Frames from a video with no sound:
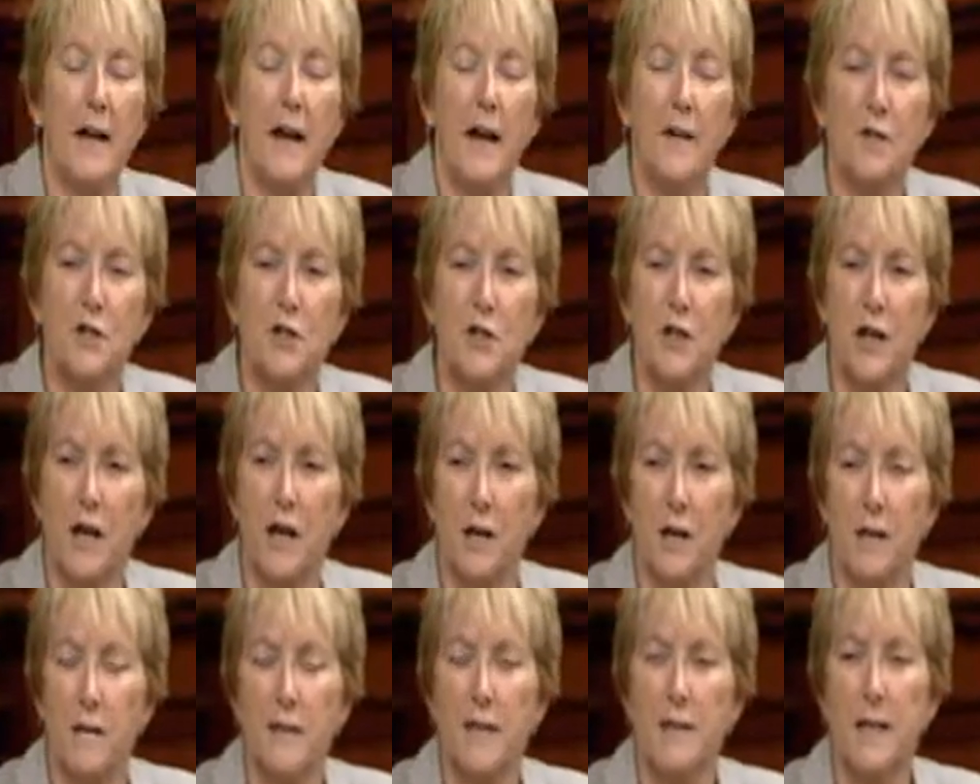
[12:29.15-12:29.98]
have
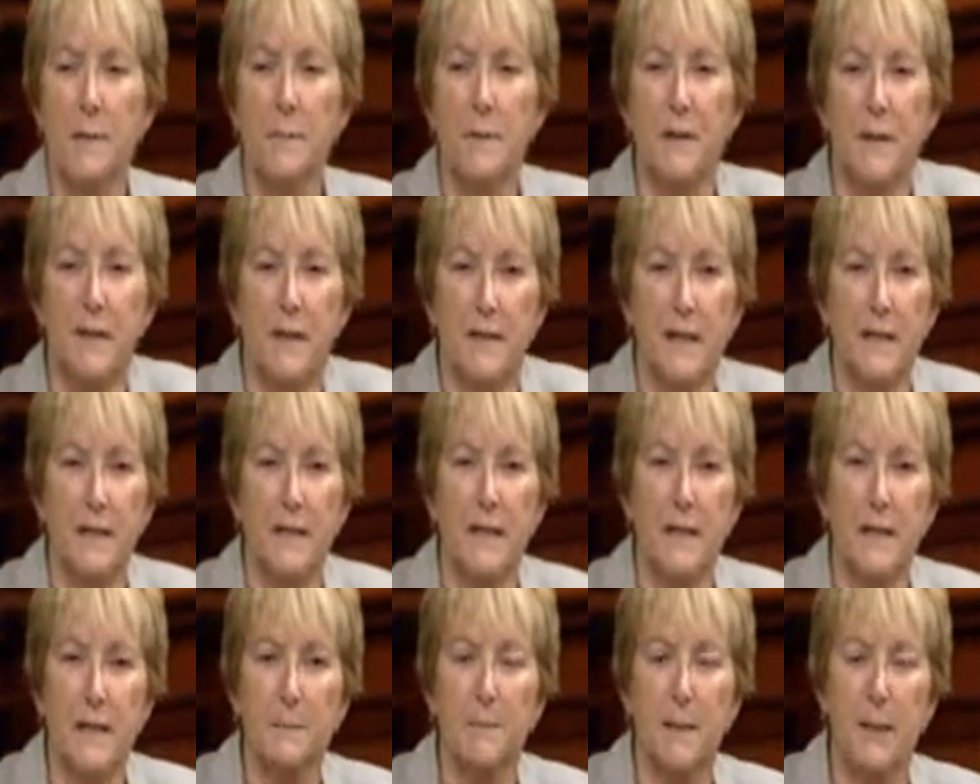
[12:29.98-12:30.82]
shared some of this
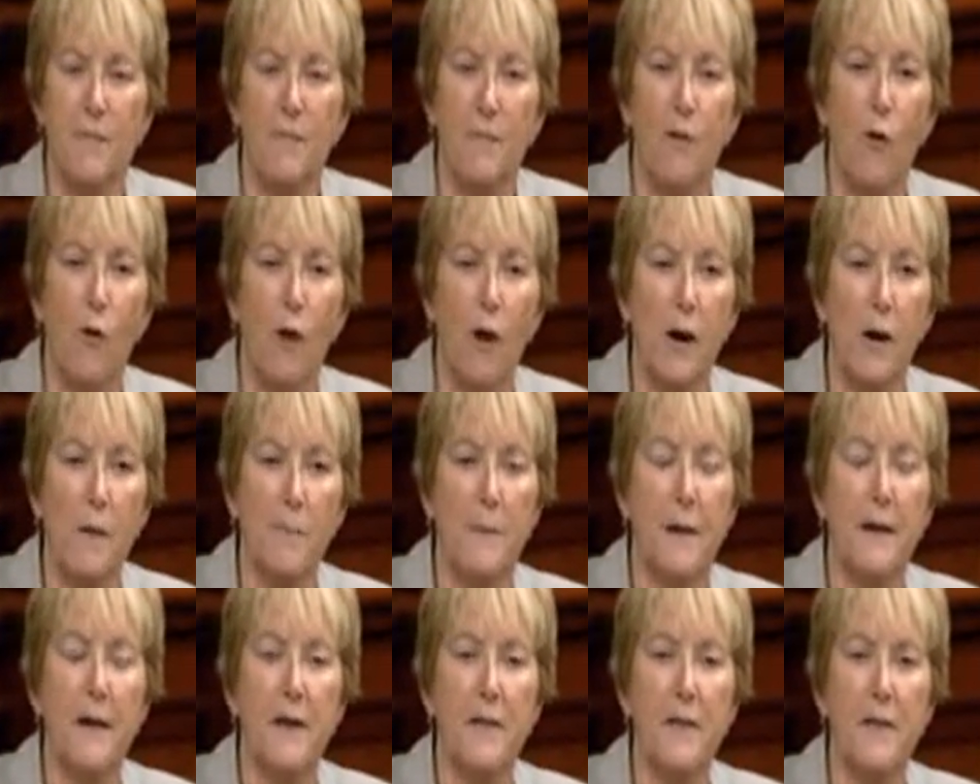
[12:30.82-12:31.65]
list before,
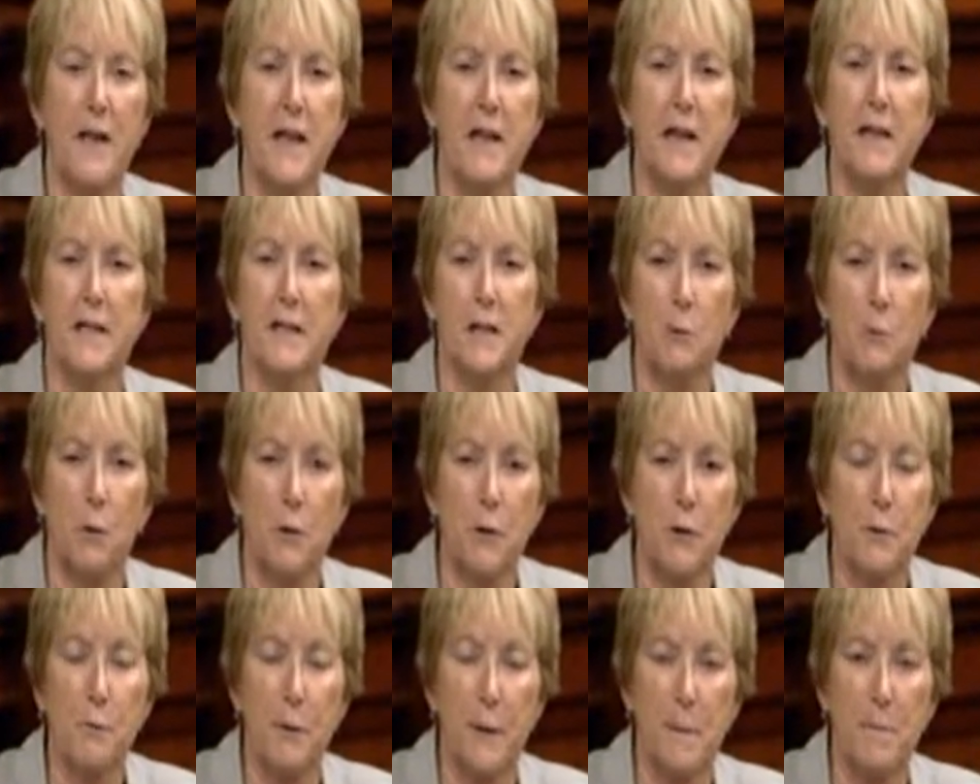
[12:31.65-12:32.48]
but I think it's
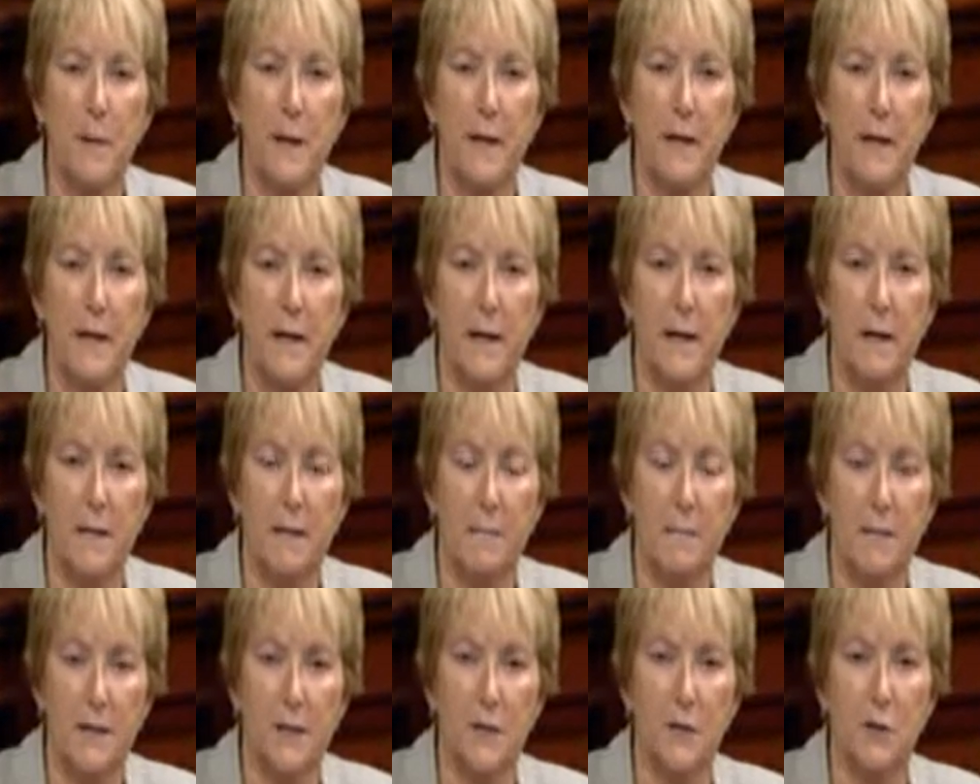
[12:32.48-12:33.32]
worth repeating,
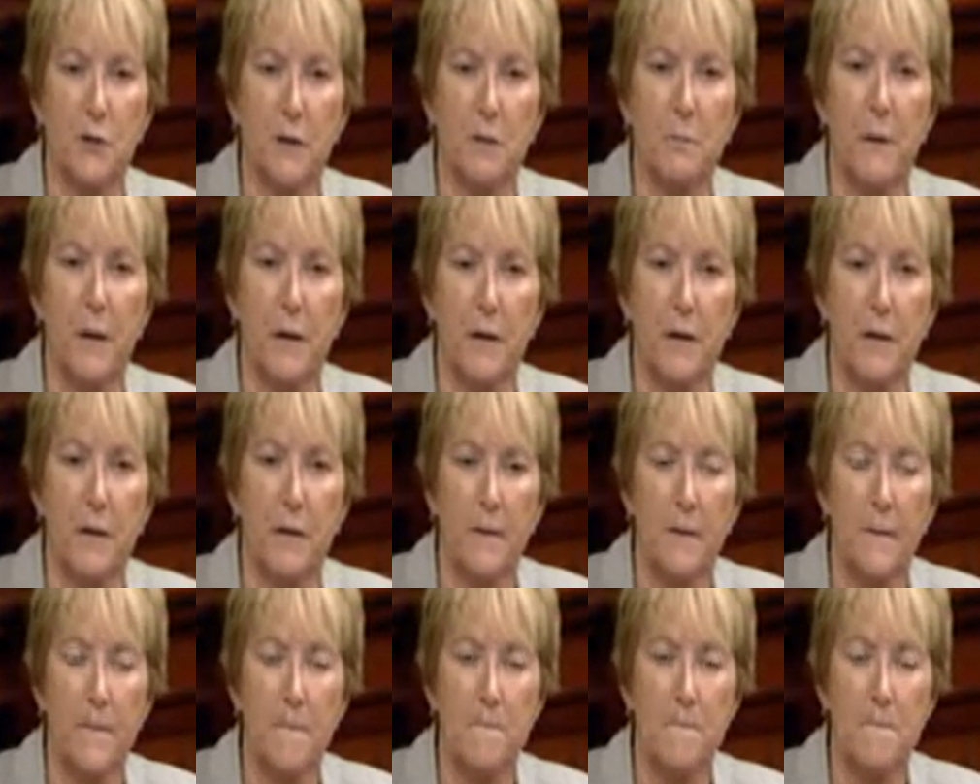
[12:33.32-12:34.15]
Mr.
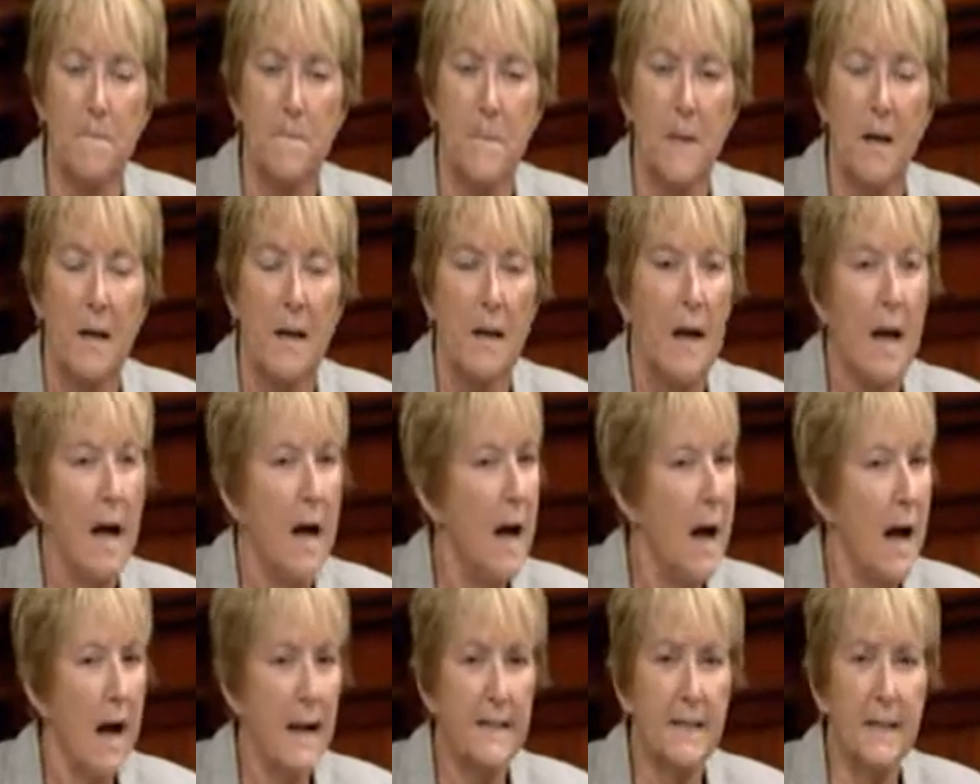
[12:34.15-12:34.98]
Speaker.
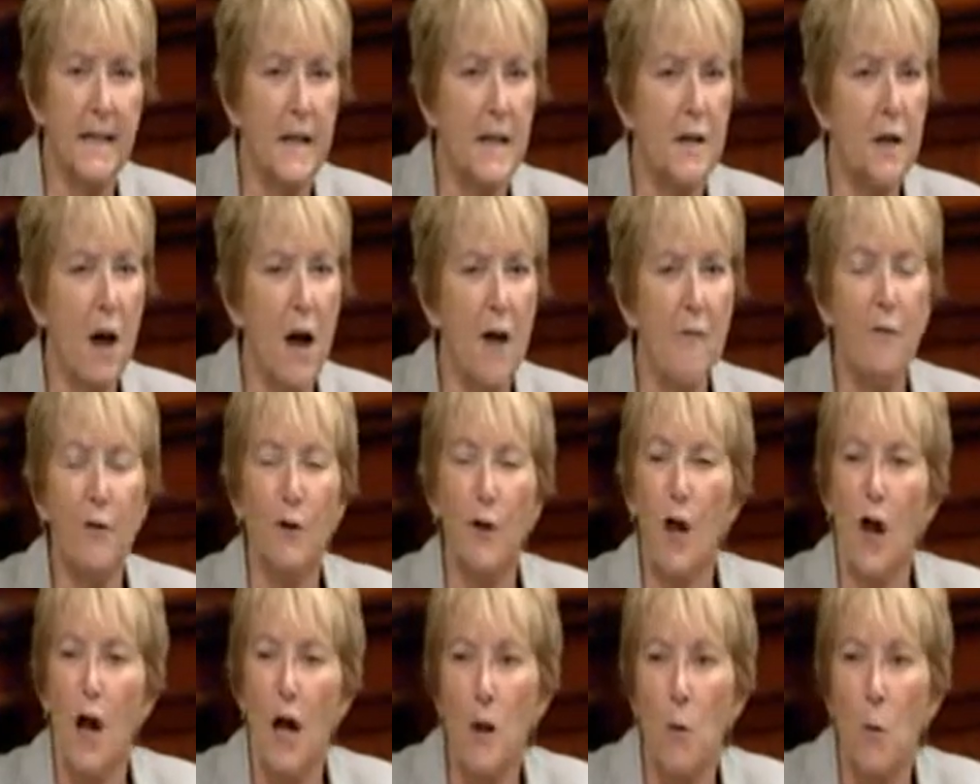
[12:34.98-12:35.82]
I see an awful
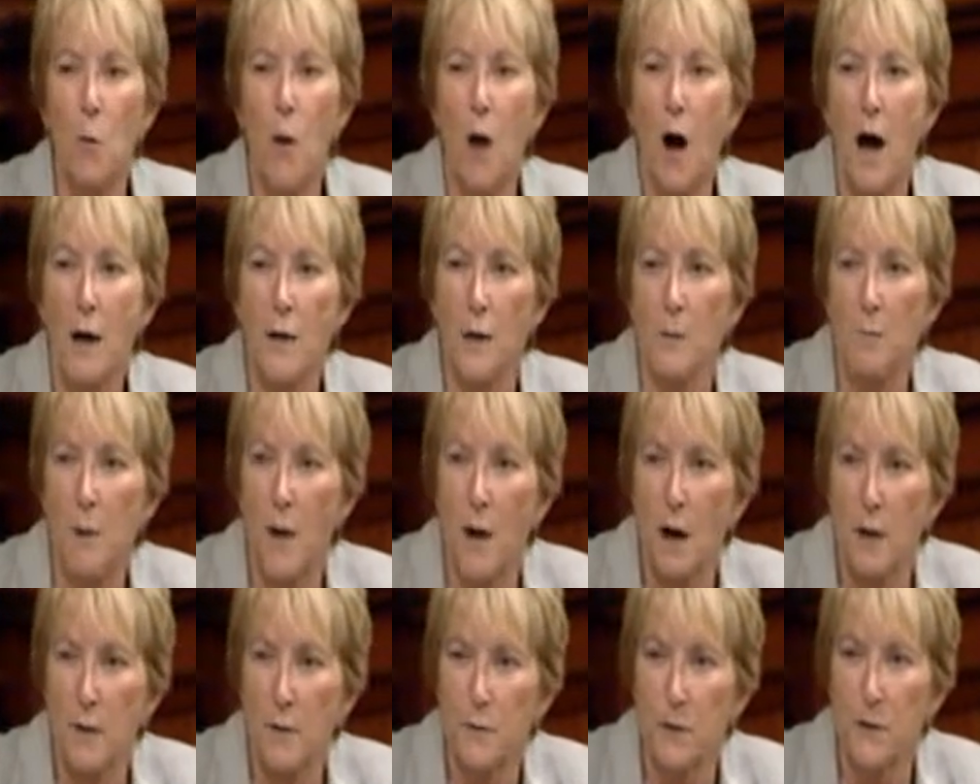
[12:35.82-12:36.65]
lot of water
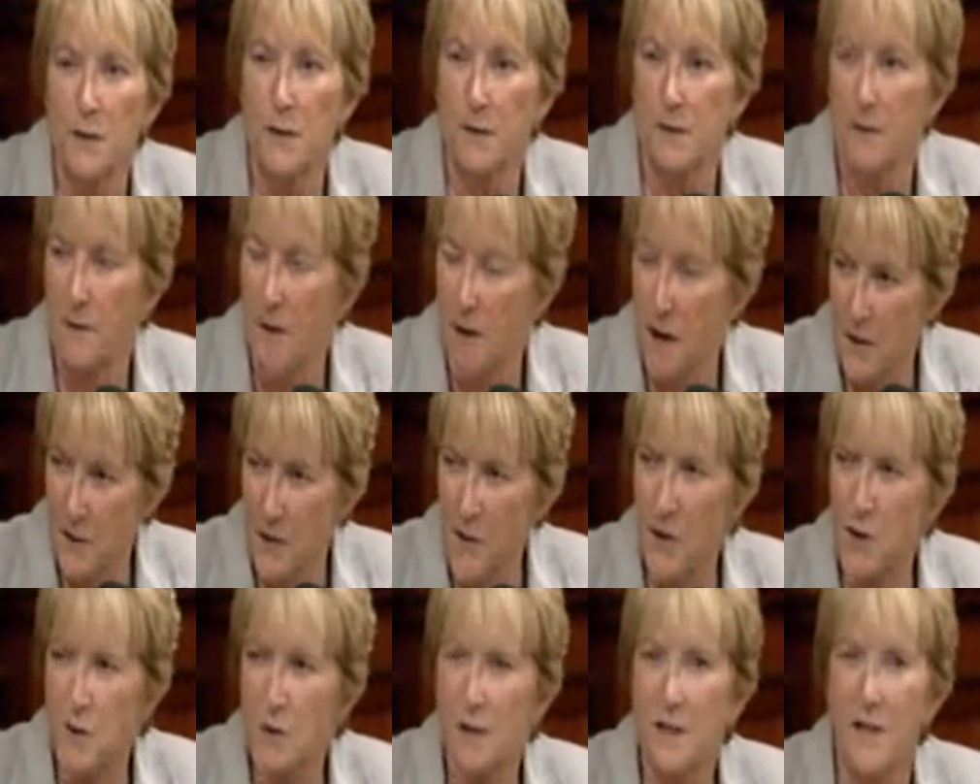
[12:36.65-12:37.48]
bottles on
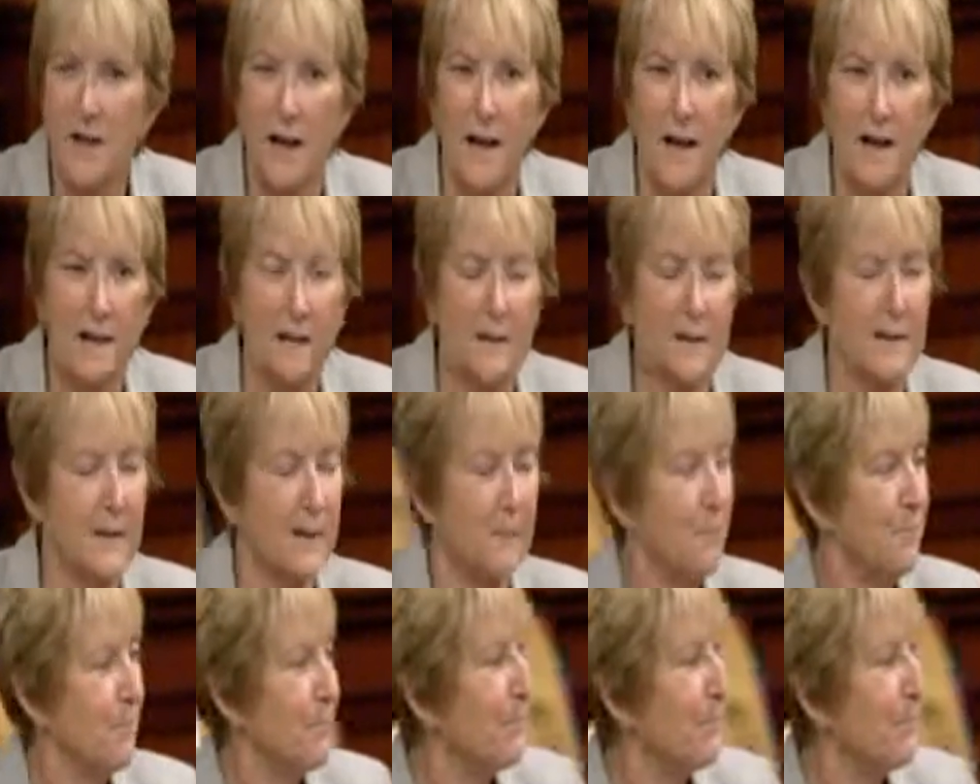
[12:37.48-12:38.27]
those desks,